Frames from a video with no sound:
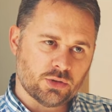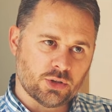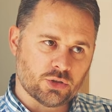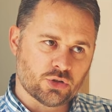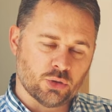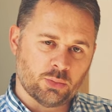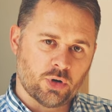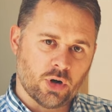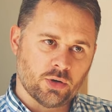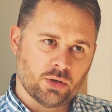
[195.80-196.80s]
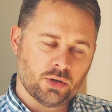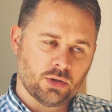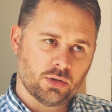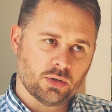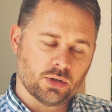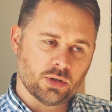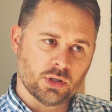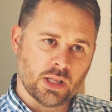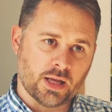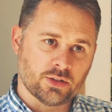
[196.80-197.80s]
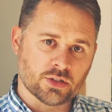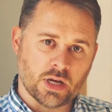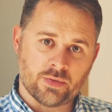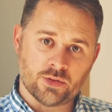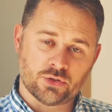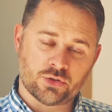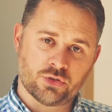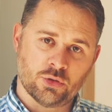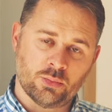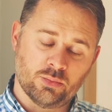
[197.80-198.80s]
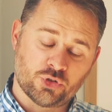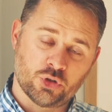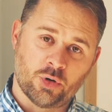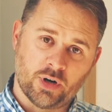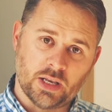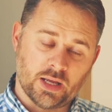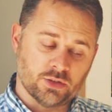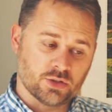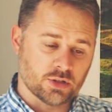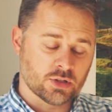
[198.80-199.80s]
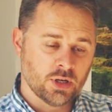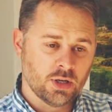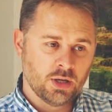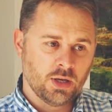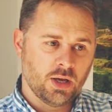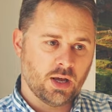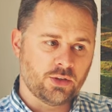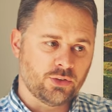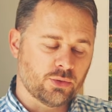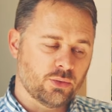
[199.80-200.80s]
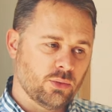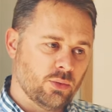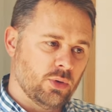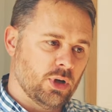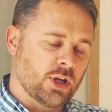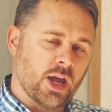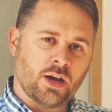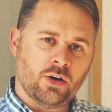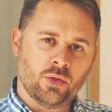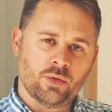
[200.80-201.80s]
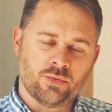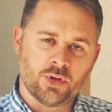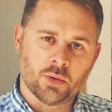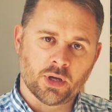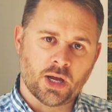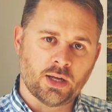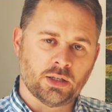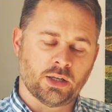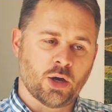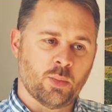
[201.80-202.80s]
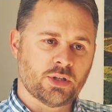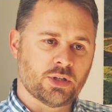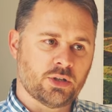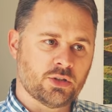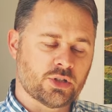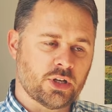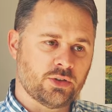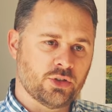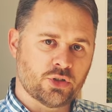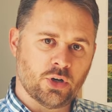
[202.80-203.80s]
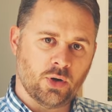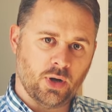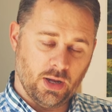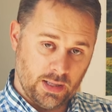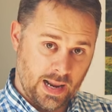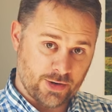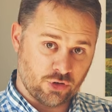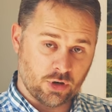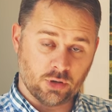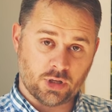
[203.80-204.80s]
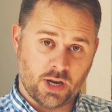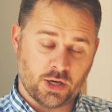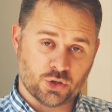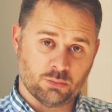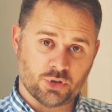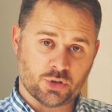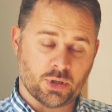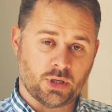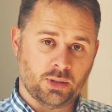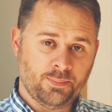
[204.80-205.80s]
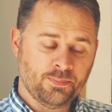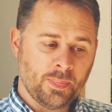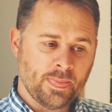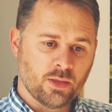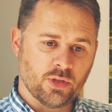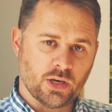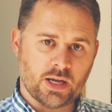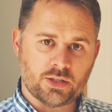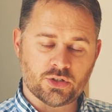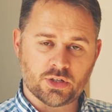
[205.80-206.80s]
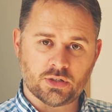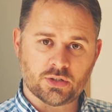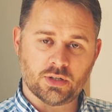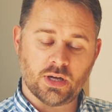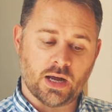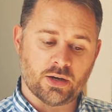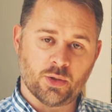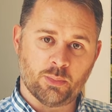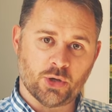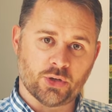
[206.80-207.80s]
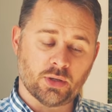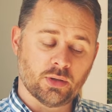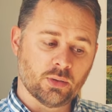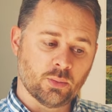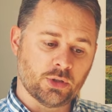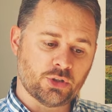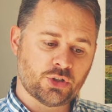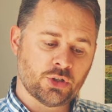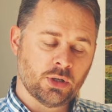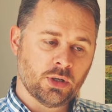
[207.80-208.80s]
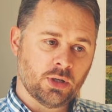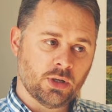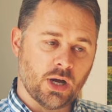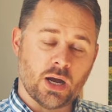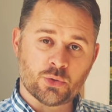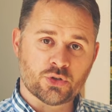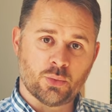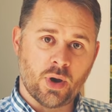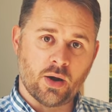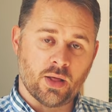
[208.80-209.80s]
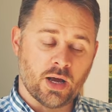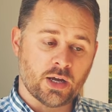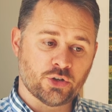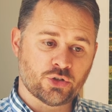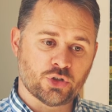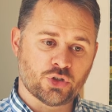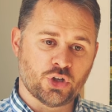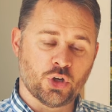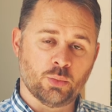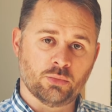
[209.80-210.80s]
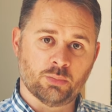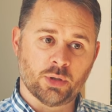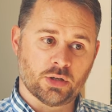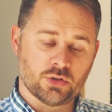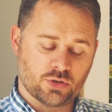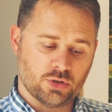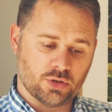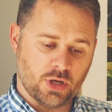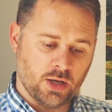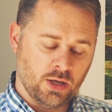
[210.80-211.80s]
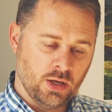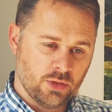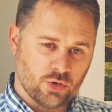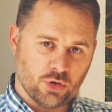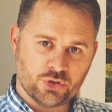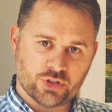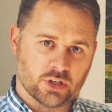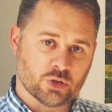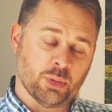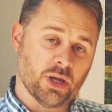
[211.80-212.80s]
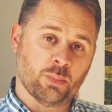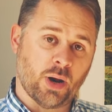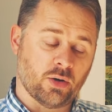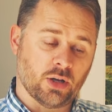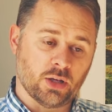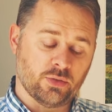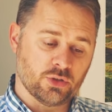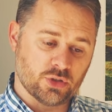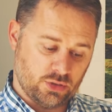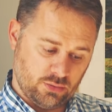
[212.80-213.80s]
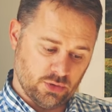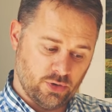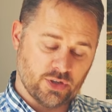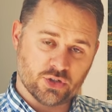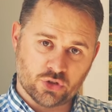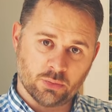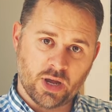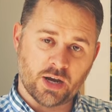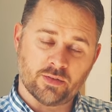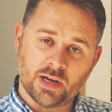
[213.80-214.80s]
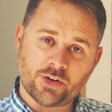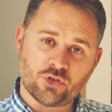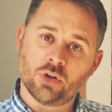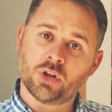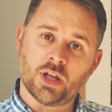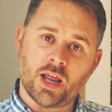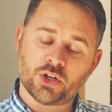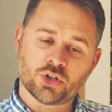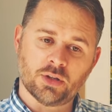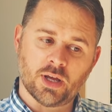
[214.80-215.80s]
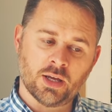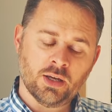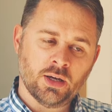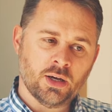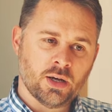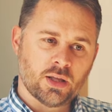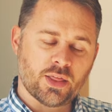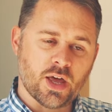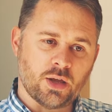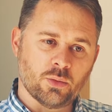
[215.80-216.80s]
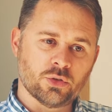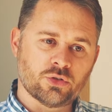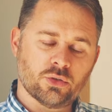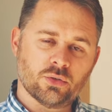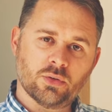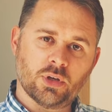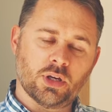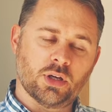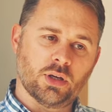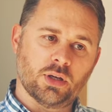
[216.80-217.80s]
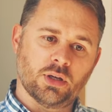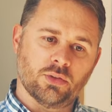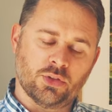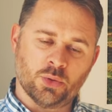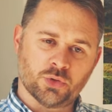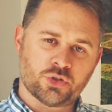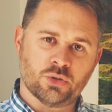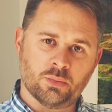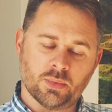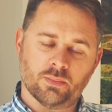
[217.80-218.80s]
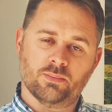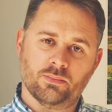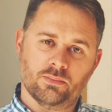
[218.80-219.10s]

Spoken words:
the Summaron lens and the Summarit lenses. And again, another viewer kindly commented and said there's no electrical connection between the lenses and the body, which I wasn't aware of that. I just assumed because they're all 6-bit apparently, and there is some kind of electrical connection there, then there was some